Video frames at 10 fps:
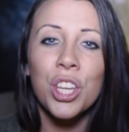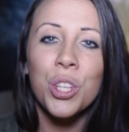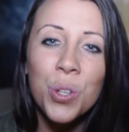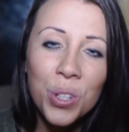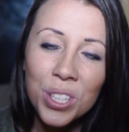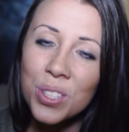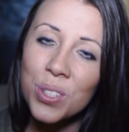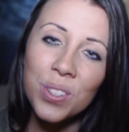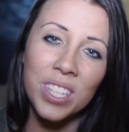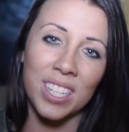You can
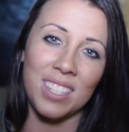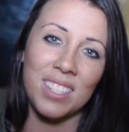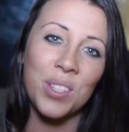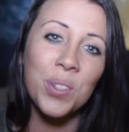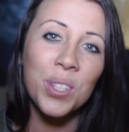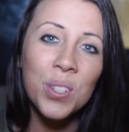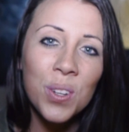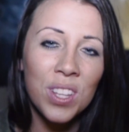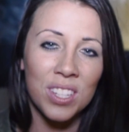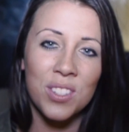do this. You can
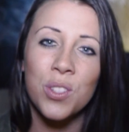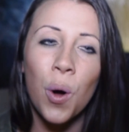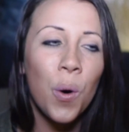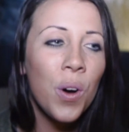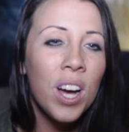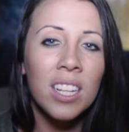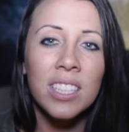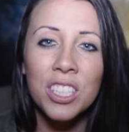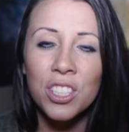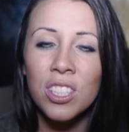do this. Don't
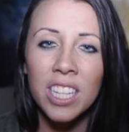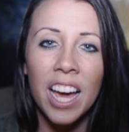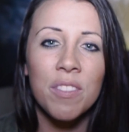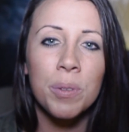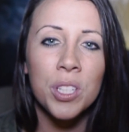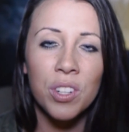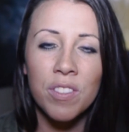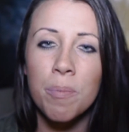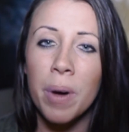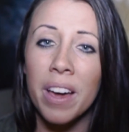let your life be
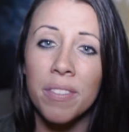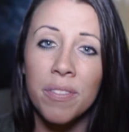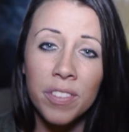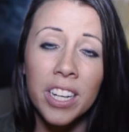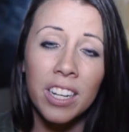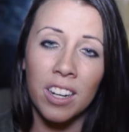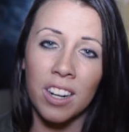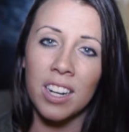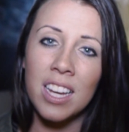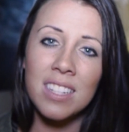driven by
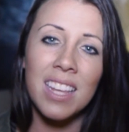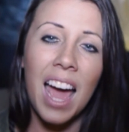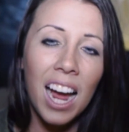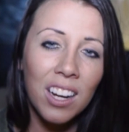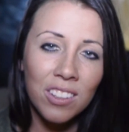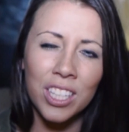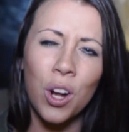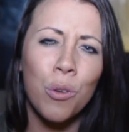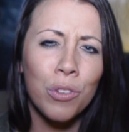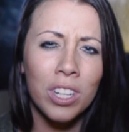fear. Tackle it.
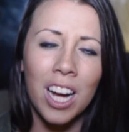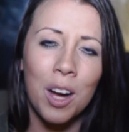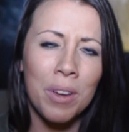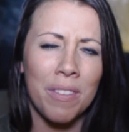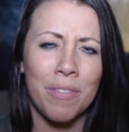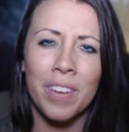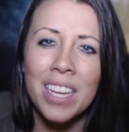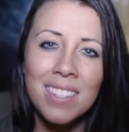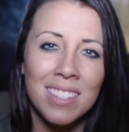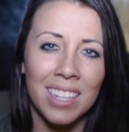Overcome it.
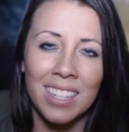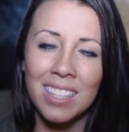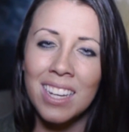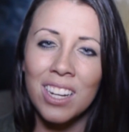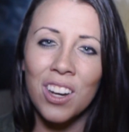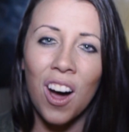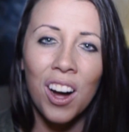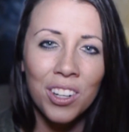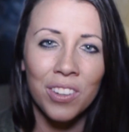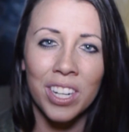Face it.
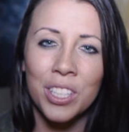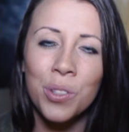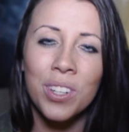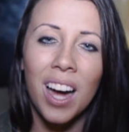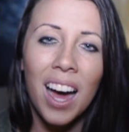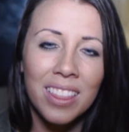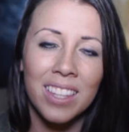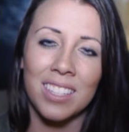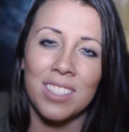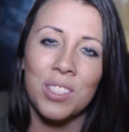Conquer it. You got
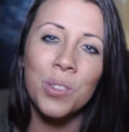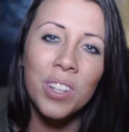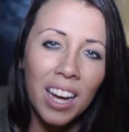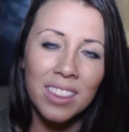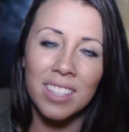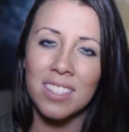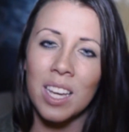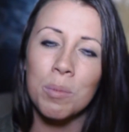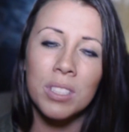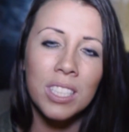this. You got this.
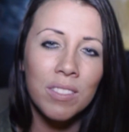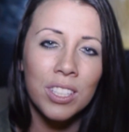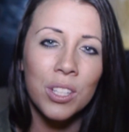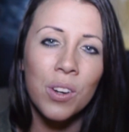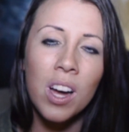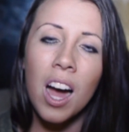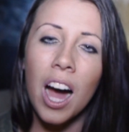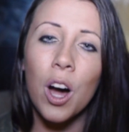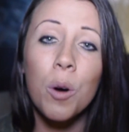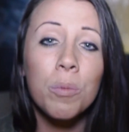I believe in you.
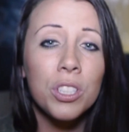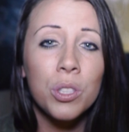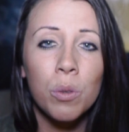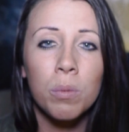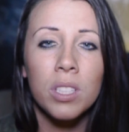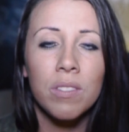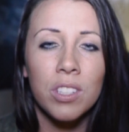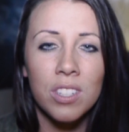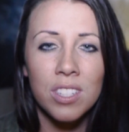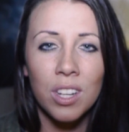I hope that you will believe in
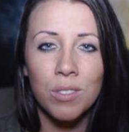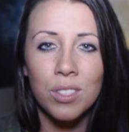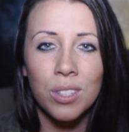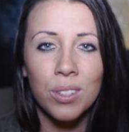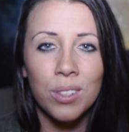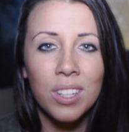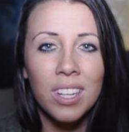yourself too.